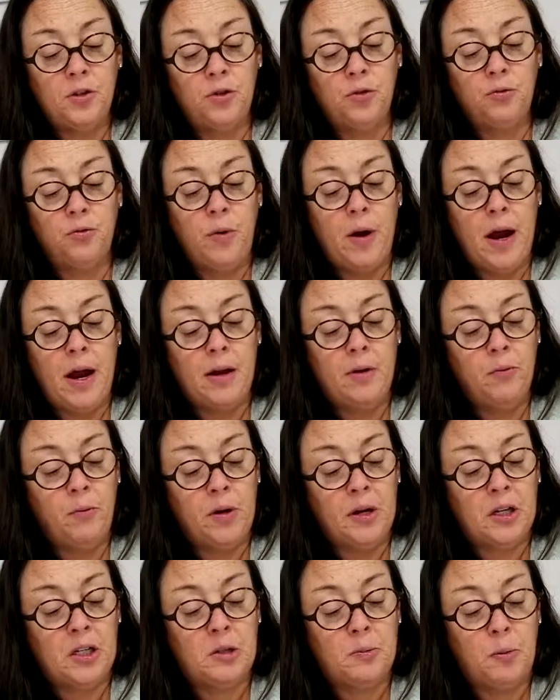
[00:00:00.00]
to red
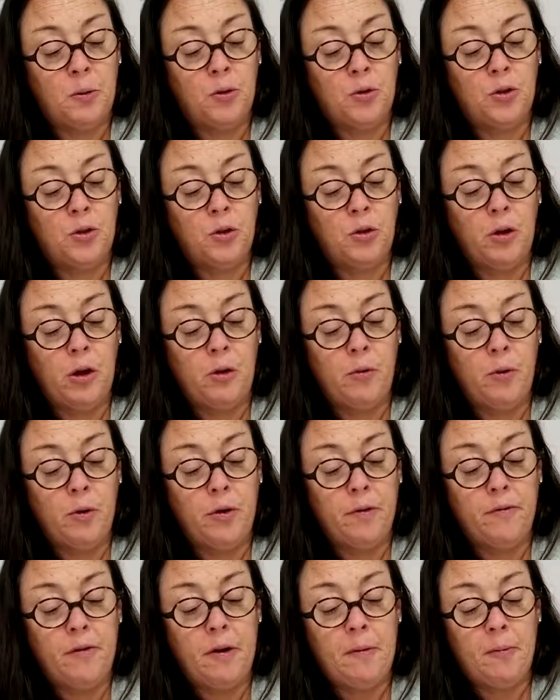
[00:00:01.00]
when exposed to liquid
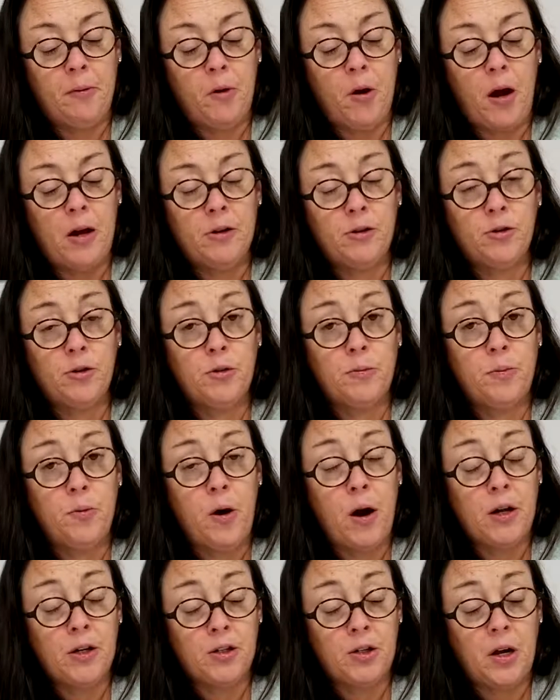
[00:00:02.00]
or vapor hydrogen
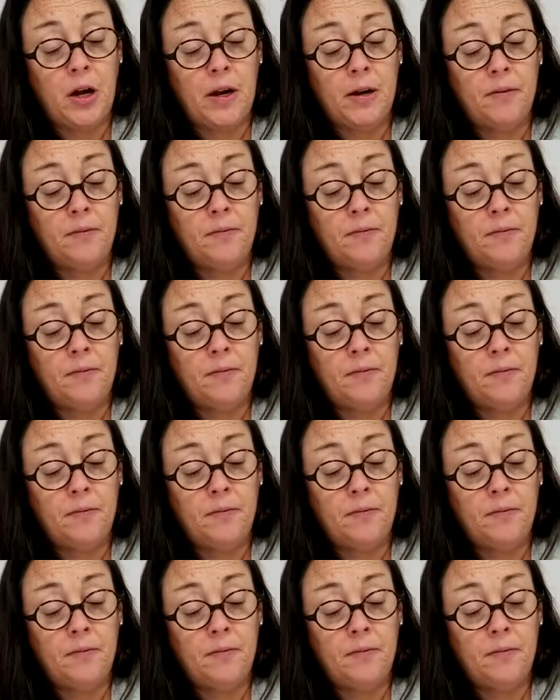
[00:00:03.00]
peroxide.